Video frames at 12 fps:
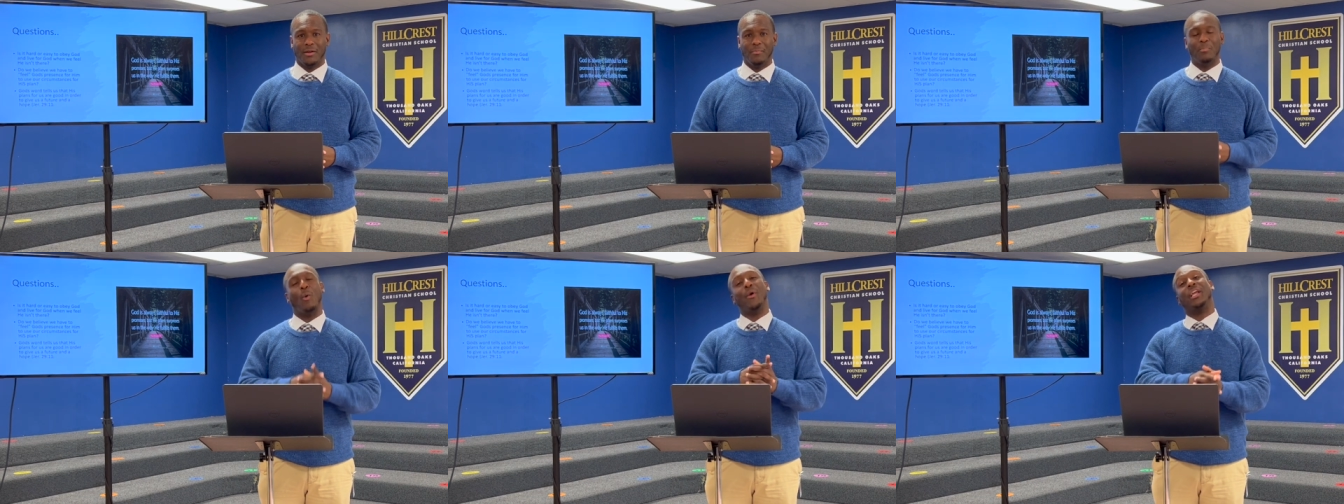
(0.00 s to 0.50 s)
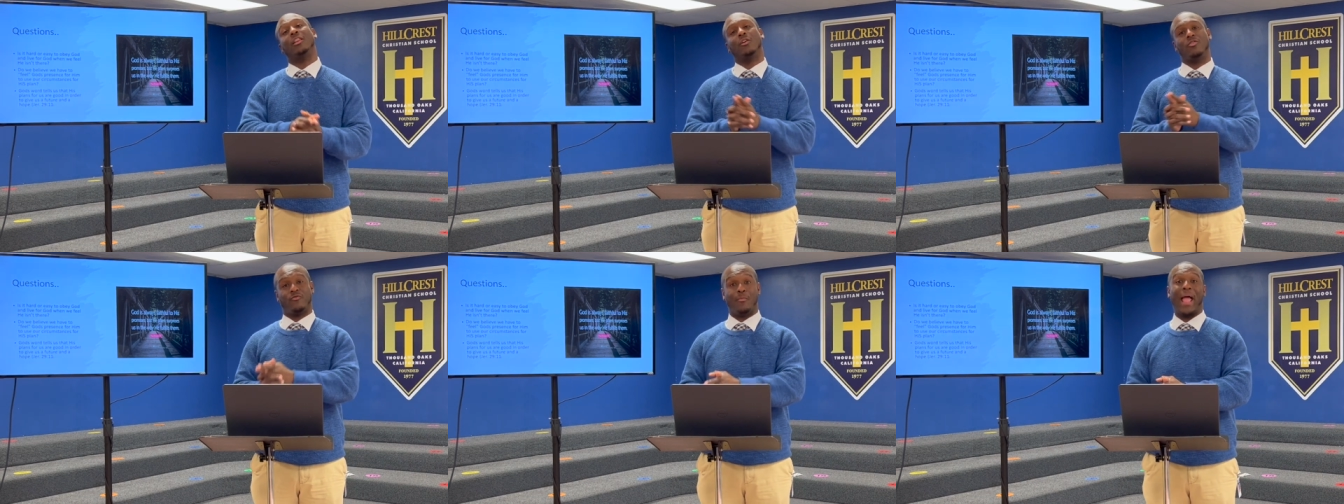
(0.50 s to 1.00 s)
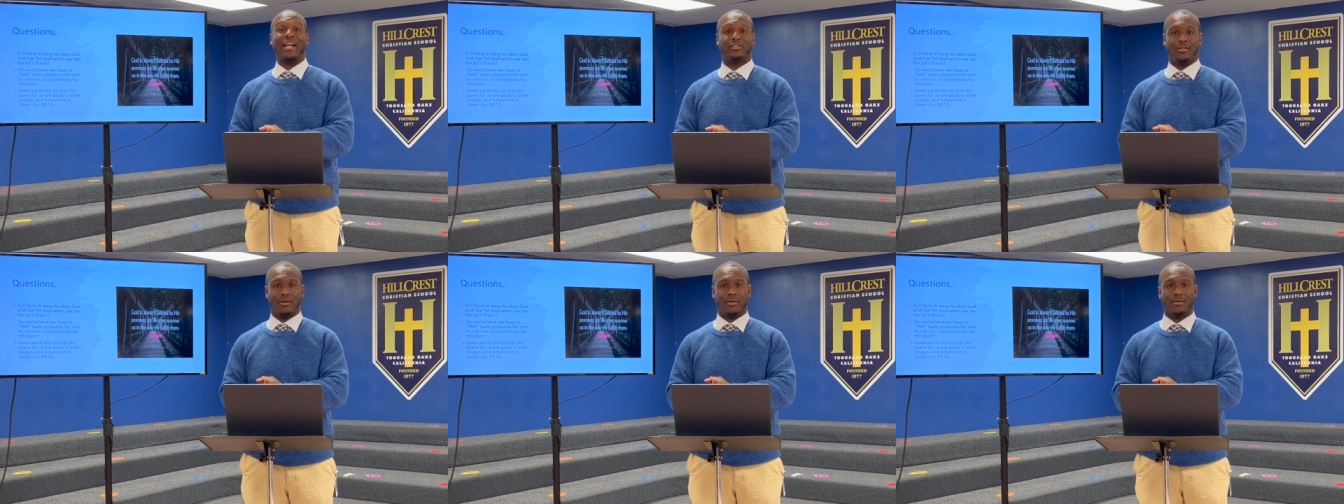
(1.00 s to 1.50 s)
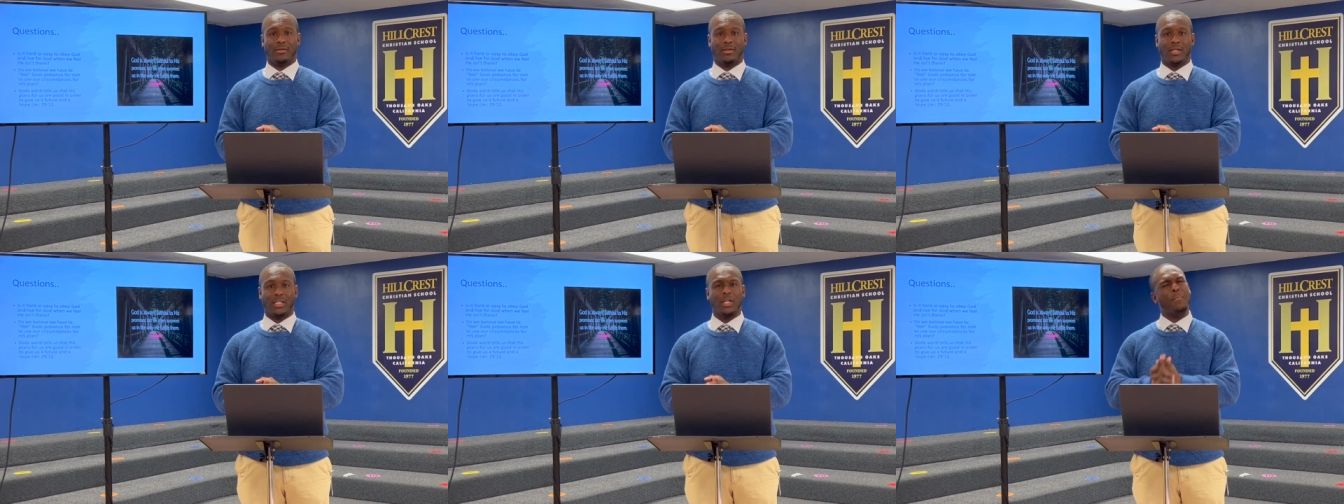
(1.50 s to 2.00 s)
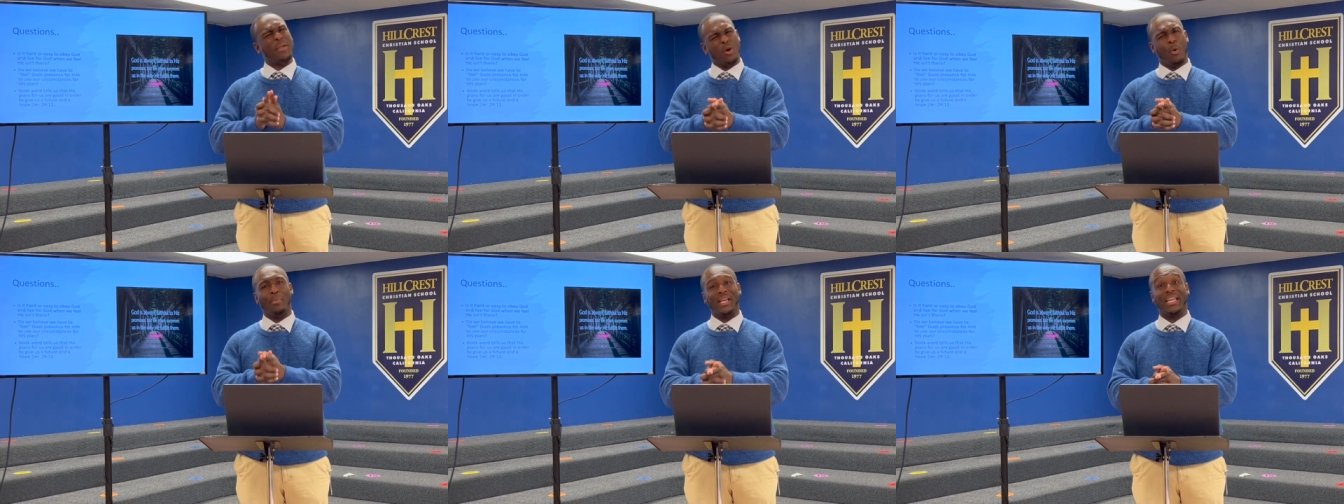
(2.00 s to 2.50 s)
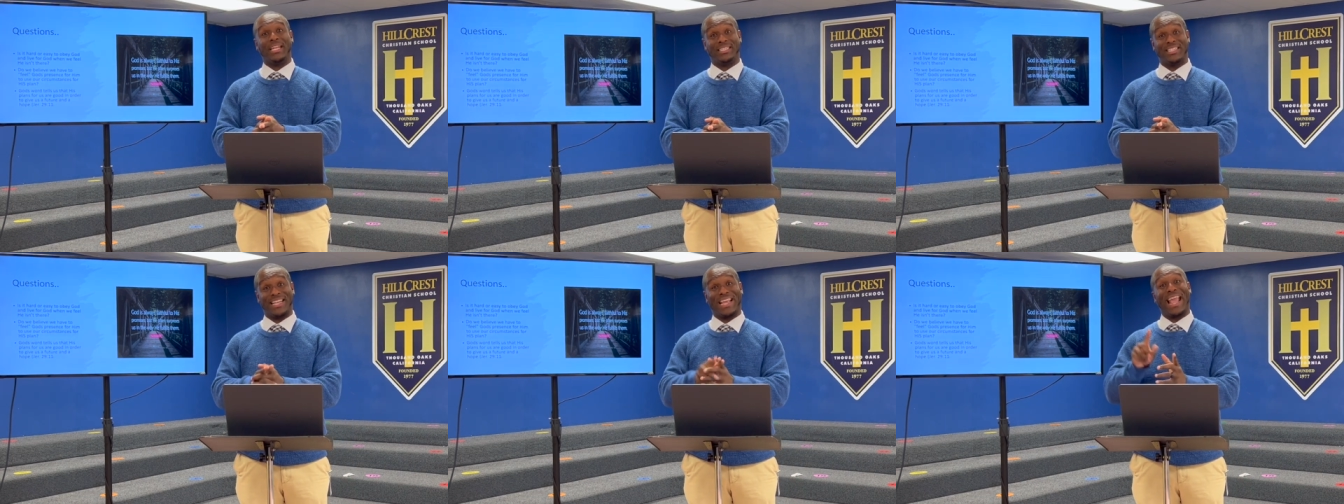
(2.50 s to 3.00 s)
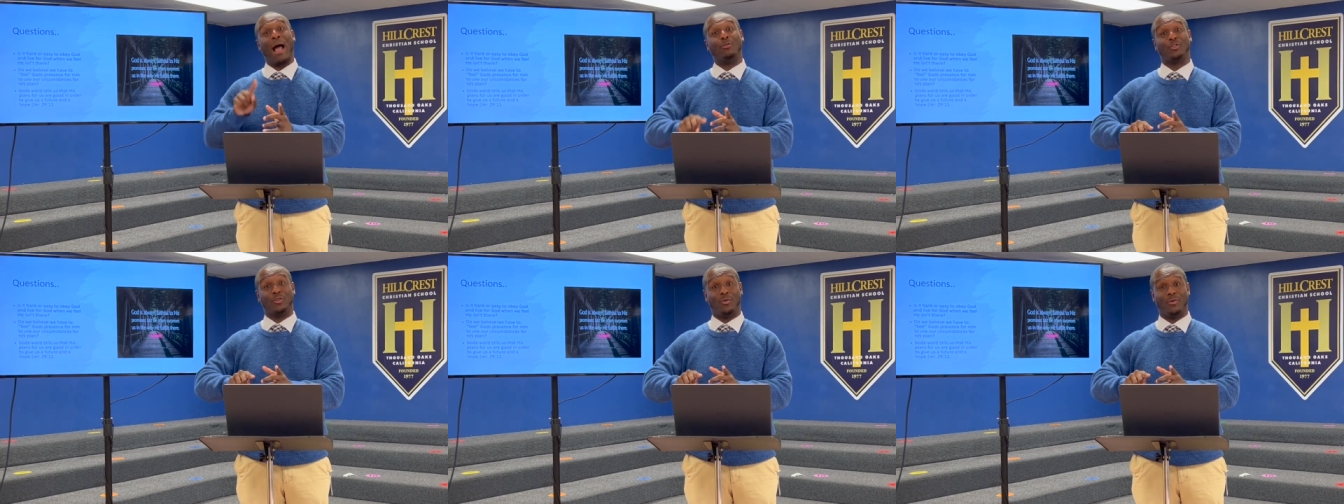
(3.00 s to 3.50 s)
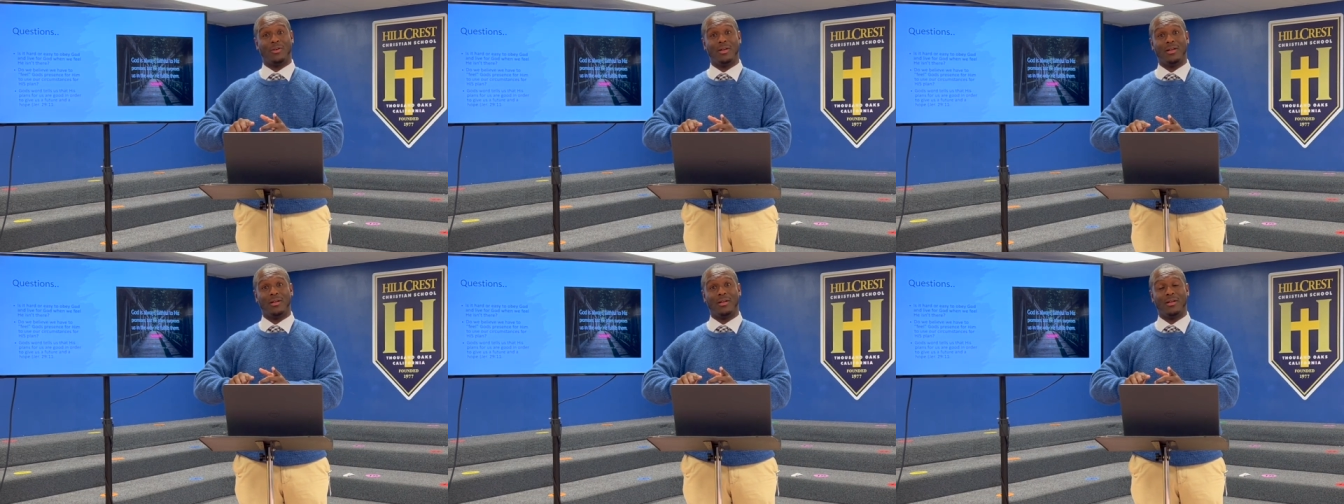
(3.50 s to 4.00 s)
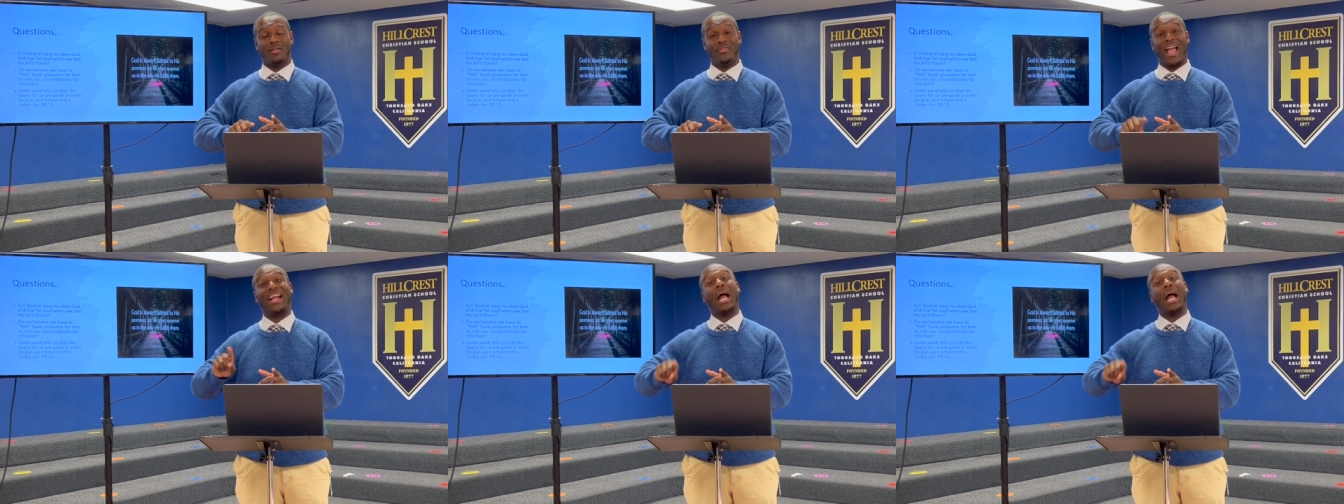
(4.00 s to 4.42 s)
But we can learn from Esther to be obedient to the counsel that